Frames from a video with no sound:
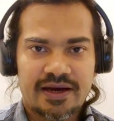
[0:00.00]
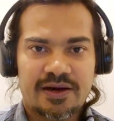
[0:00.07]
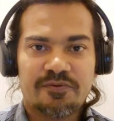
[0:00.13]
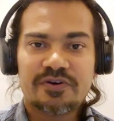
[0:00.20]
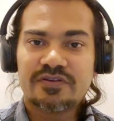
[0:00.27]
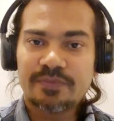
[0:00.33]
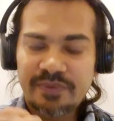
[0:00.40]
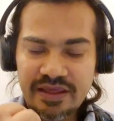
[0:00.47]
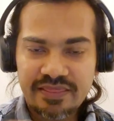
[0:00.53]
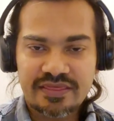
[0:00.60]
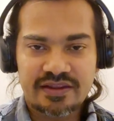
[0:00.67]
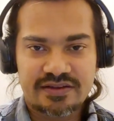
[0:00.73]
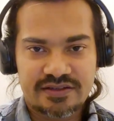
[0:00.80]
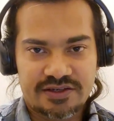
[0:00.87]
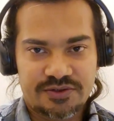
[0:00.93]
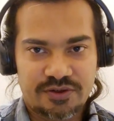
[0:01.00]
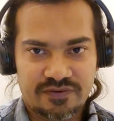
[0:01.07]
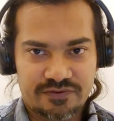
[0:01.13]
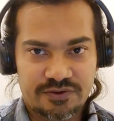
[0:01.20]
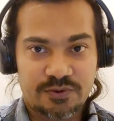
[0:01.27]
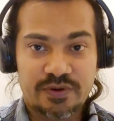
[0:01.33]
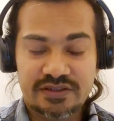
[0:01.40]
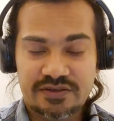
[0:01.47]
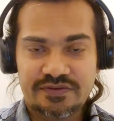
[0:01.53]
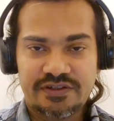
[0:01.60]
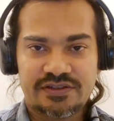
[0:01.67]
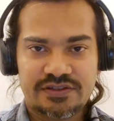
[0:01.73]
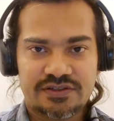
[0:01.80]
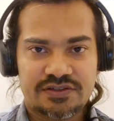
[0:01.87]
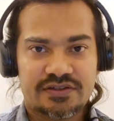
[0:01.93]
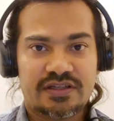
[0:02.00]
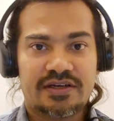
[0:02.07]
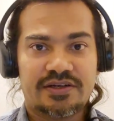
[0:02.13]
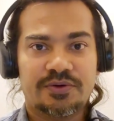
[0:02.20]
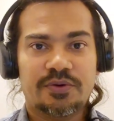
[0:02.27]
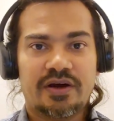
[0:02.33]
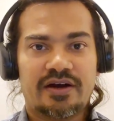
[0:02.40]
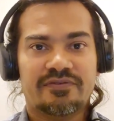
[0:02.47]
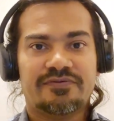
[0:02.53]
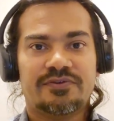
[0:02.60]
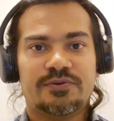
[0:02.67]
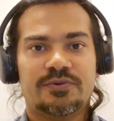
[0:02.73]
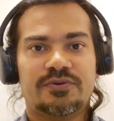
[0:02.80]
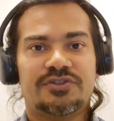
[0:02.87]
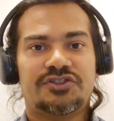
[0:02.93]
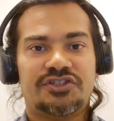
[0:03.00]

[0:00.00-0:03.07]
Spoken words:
one of the main things that you have to do as a researcher is that you have to